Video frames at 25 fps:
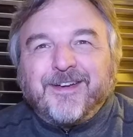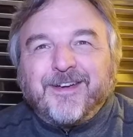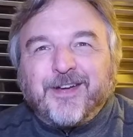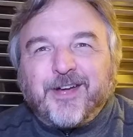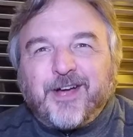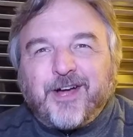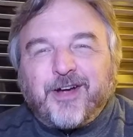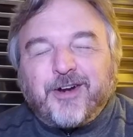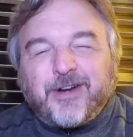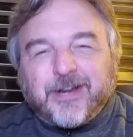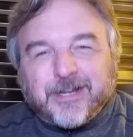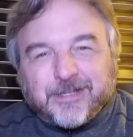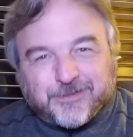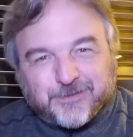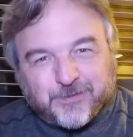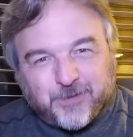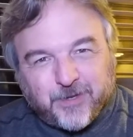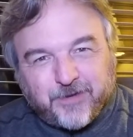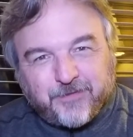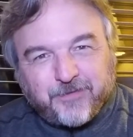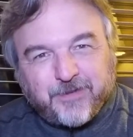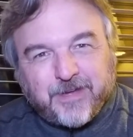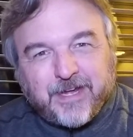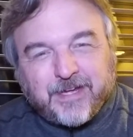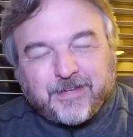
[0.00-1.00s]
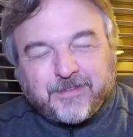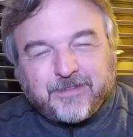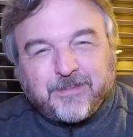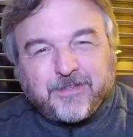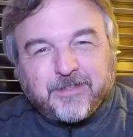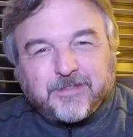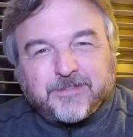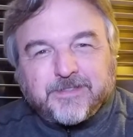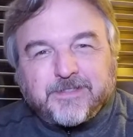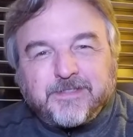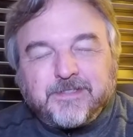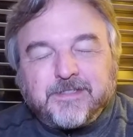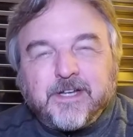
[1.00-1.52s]
Alright, so I've got
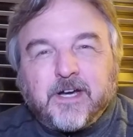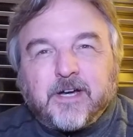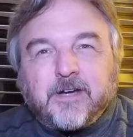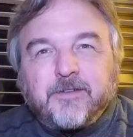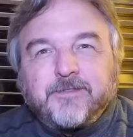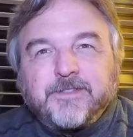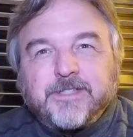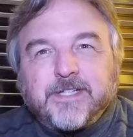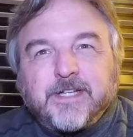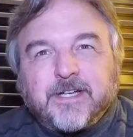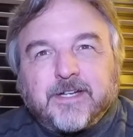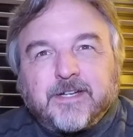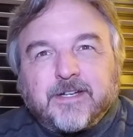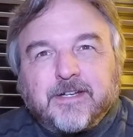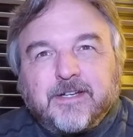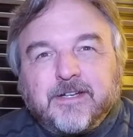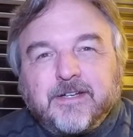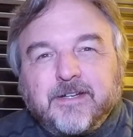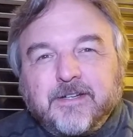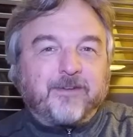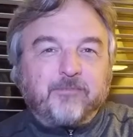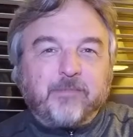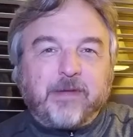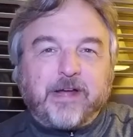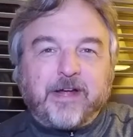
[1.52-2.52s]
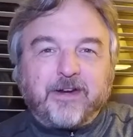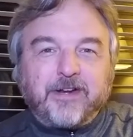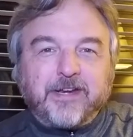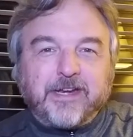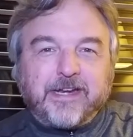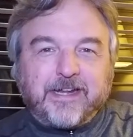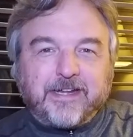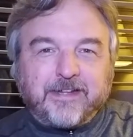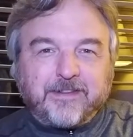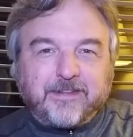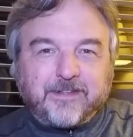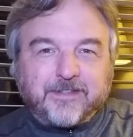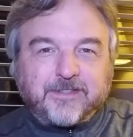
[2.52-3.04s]
this DOFtec mounted
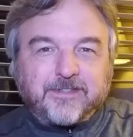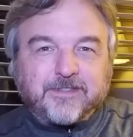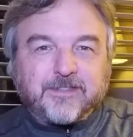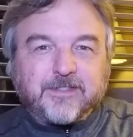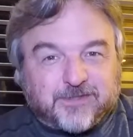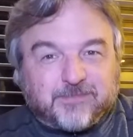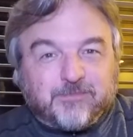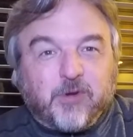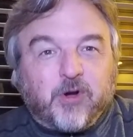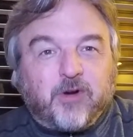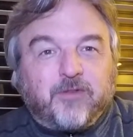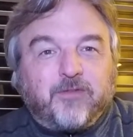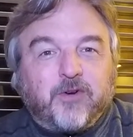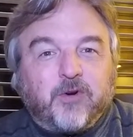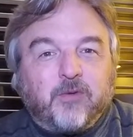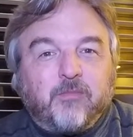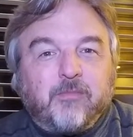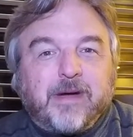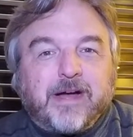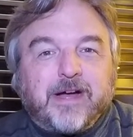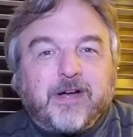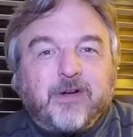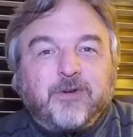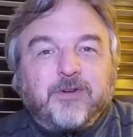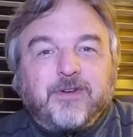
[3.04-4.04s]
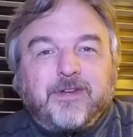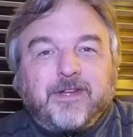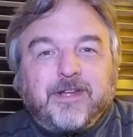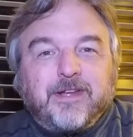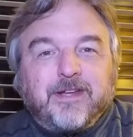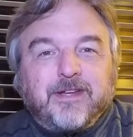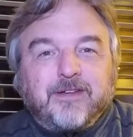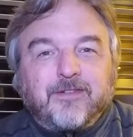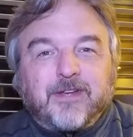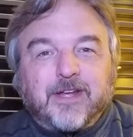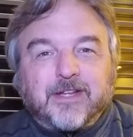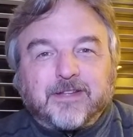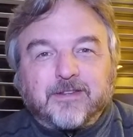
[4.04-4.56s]
on this Movo mount.
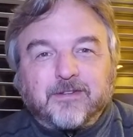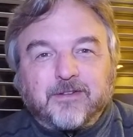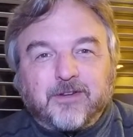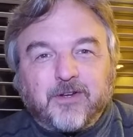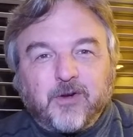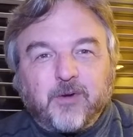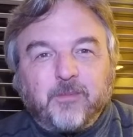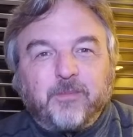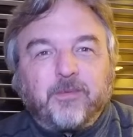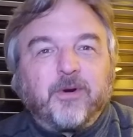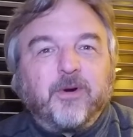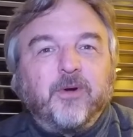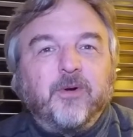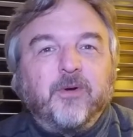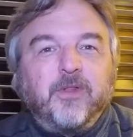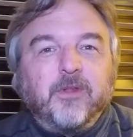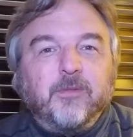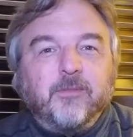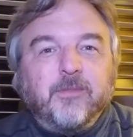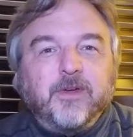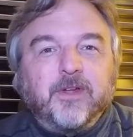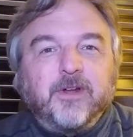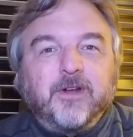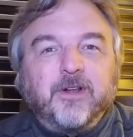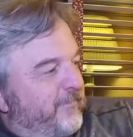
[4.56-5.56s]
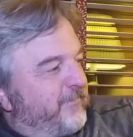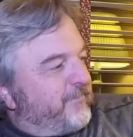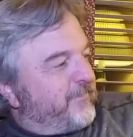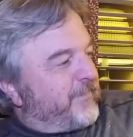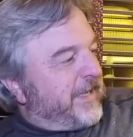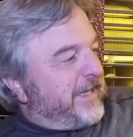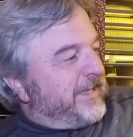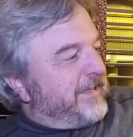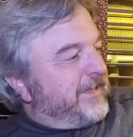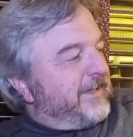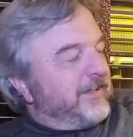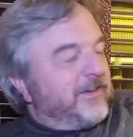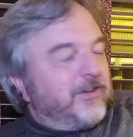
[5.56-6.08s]
Got the GoPro in the middle.
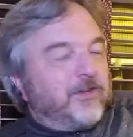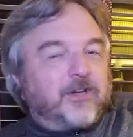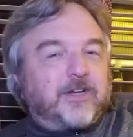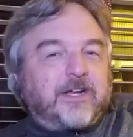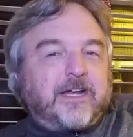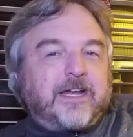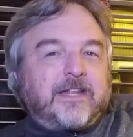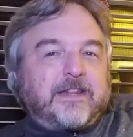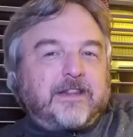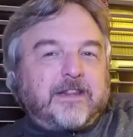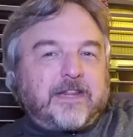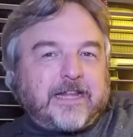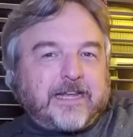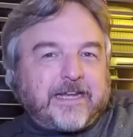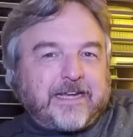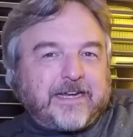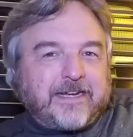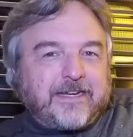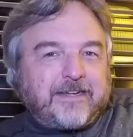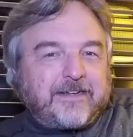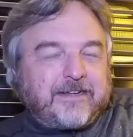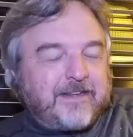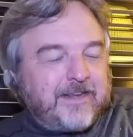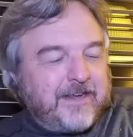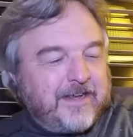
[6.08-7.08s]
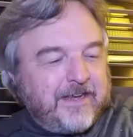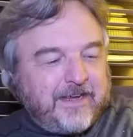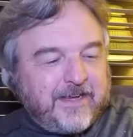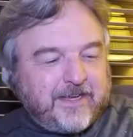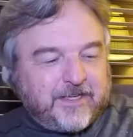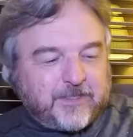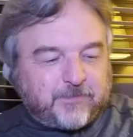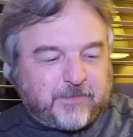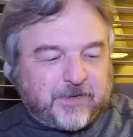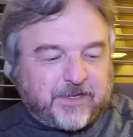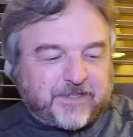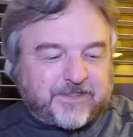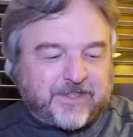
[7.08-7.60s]
I did look online,
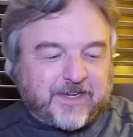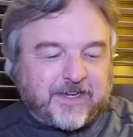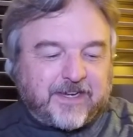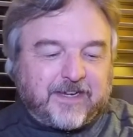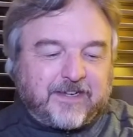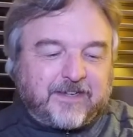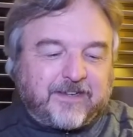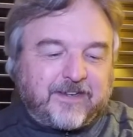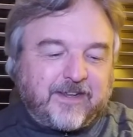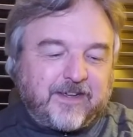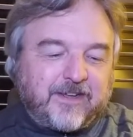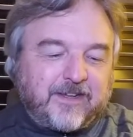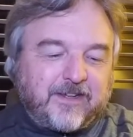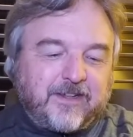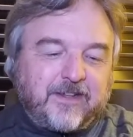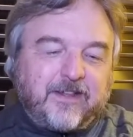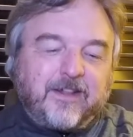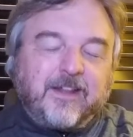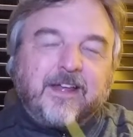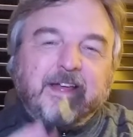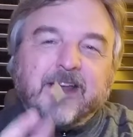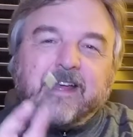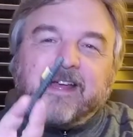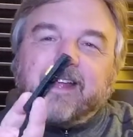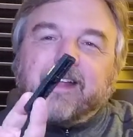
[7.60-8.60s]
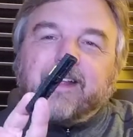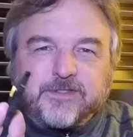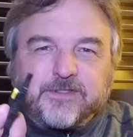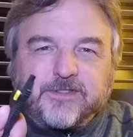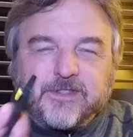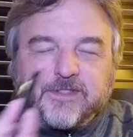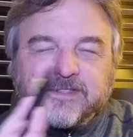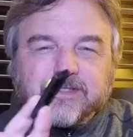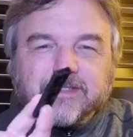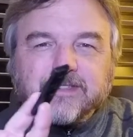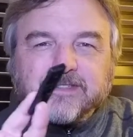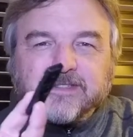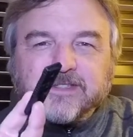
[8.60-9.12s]
as best I can tell.
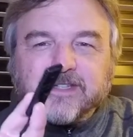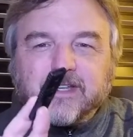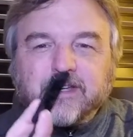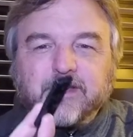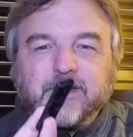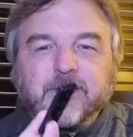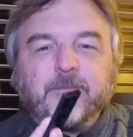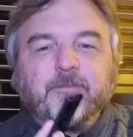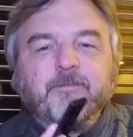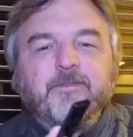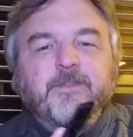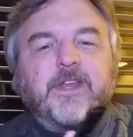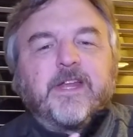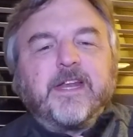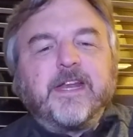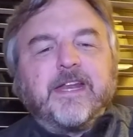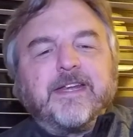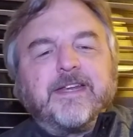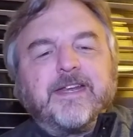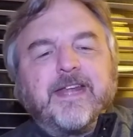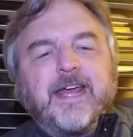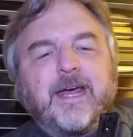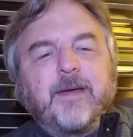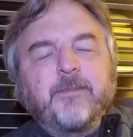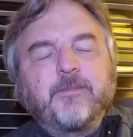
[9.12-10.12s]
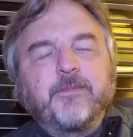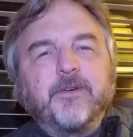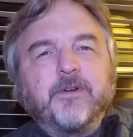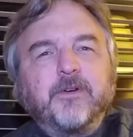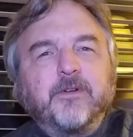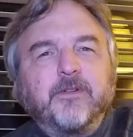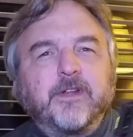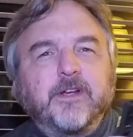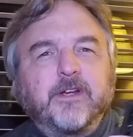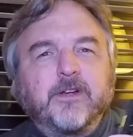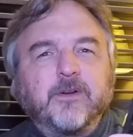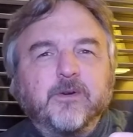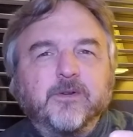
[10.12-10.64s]
This is an adapter
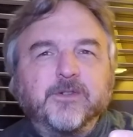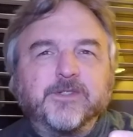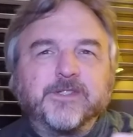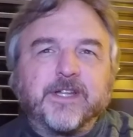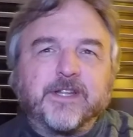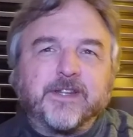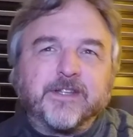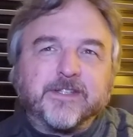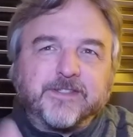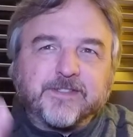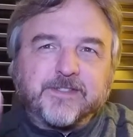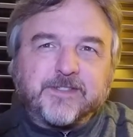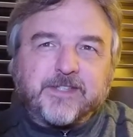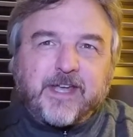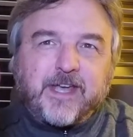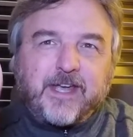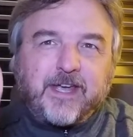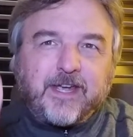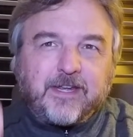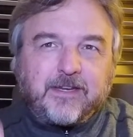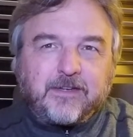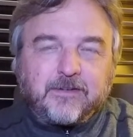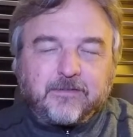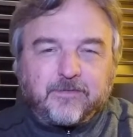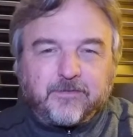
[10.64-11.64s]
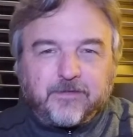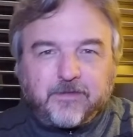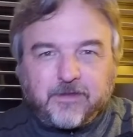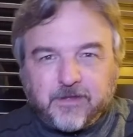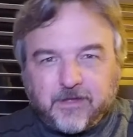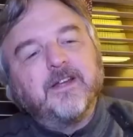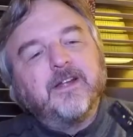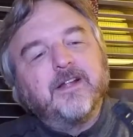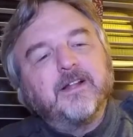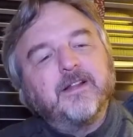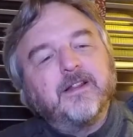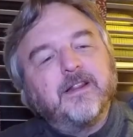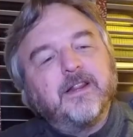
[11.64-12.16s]
that goes on the side of
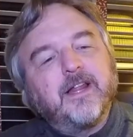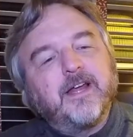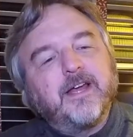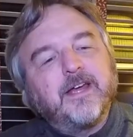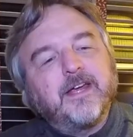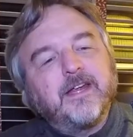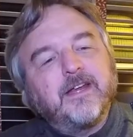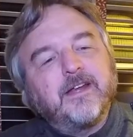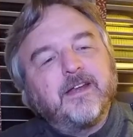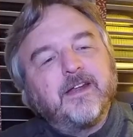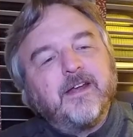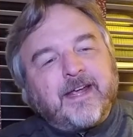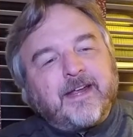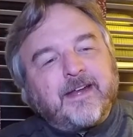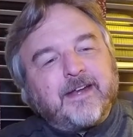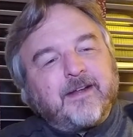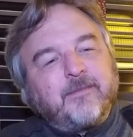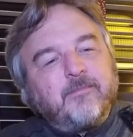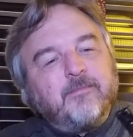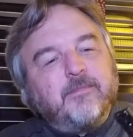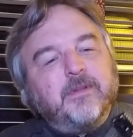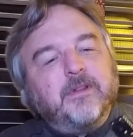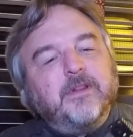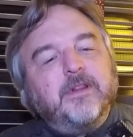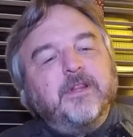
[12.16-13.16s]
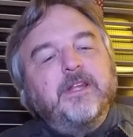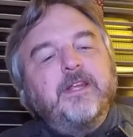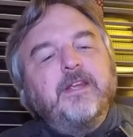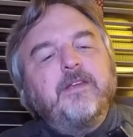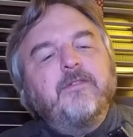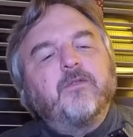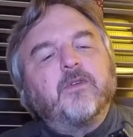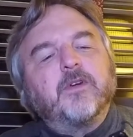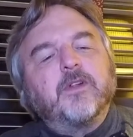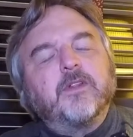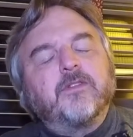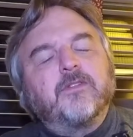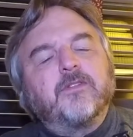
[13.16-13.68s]
the light, and I
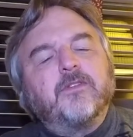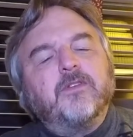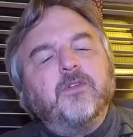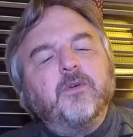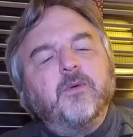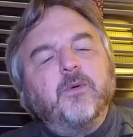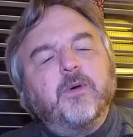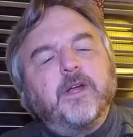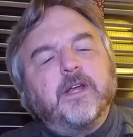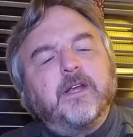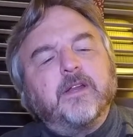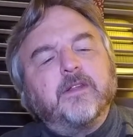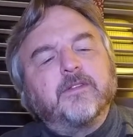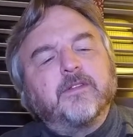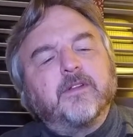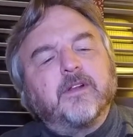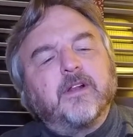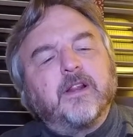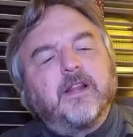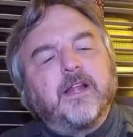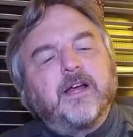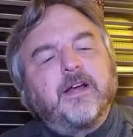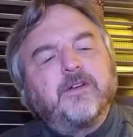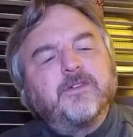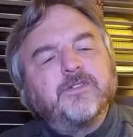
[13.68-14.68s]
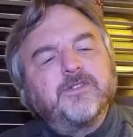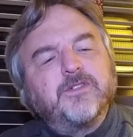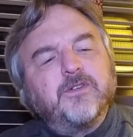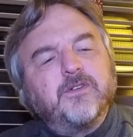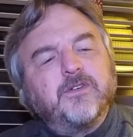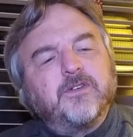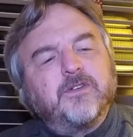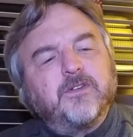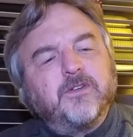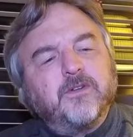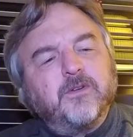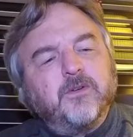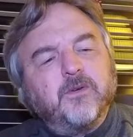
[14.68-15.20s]
believe what it's doing is it allows you
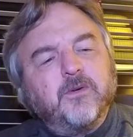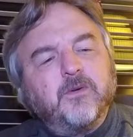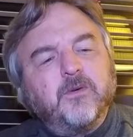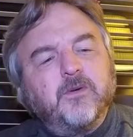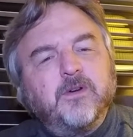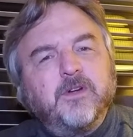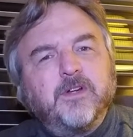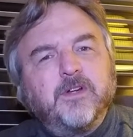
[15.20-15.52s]
to